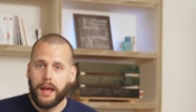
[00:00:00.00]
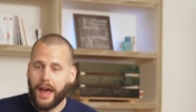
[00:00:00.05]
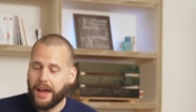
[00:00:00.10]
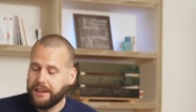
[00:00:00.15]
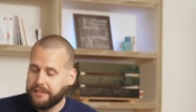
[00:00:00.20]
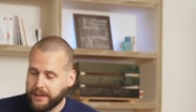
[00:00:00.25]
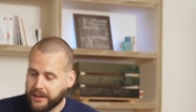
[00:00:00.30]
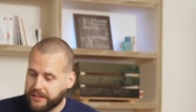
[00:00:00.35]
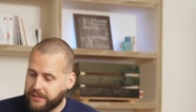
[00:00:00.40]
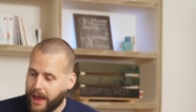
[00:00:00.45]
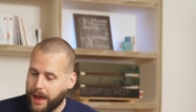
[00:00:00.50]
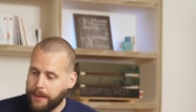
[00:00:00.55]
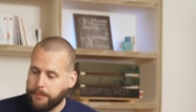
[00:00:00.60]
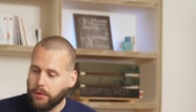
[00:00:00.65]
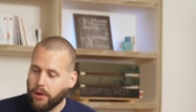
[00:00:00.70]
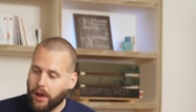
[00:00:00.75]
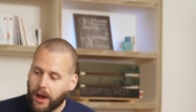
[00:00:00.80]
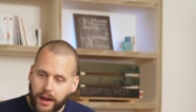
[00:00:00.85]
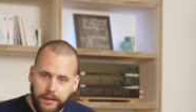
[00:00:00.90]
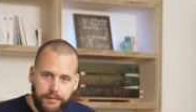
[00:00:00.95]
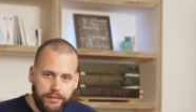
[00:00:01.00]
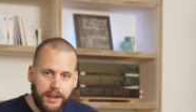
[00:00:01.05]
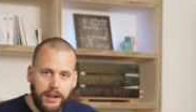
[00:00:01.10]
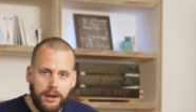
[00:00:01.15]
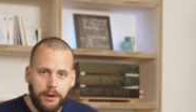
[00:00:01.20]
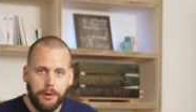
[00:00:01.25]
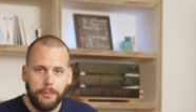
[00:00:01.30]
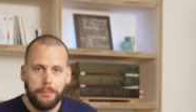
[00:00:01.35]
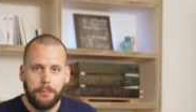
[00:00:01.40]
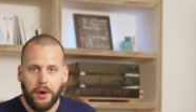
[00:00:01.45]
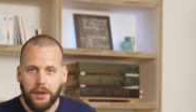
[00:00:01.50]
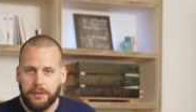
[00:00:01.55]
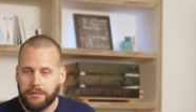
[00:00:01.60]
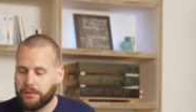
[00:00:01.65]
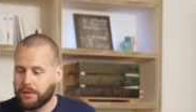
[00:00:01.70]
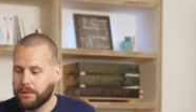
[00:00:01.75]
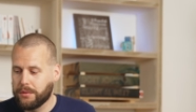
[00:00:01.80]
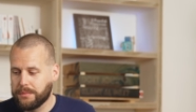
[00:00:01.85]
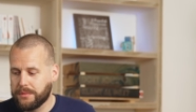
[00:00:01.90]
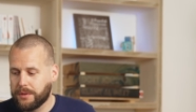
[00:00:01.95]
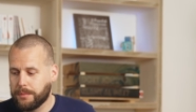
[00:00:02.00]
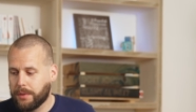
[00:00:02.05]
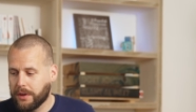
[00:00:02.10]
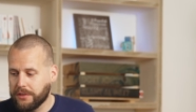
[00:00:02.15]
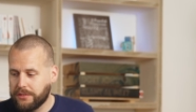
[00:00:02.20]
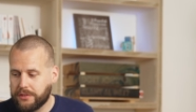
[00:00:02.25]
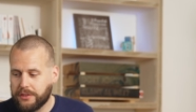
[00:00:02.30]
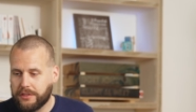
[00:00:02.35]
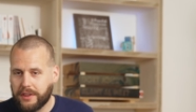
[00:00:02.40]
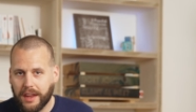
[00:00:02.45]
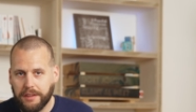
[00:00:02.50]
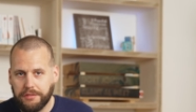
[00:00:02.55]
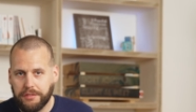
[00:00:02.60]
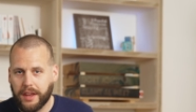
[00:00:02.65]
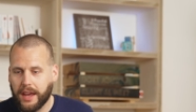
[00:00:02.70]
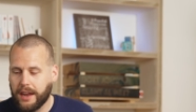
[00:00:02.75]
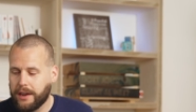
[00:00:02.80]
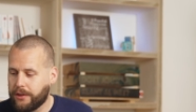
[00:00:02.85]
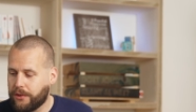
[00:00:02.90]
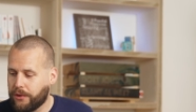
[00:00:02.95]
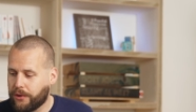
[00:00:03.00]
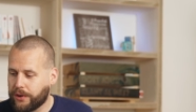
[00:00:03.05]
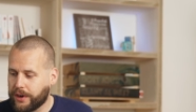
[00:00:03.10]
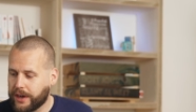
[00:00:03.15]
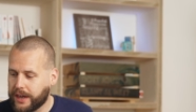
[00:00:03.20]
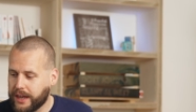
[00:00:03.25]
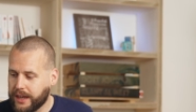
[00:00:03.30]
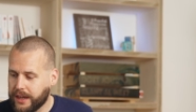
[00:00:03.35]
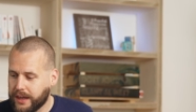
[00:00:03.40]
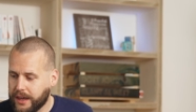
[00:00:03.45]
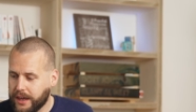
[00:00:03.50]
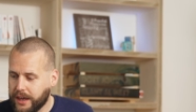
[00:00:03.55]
As an example, I have here a bot from the bots to test category,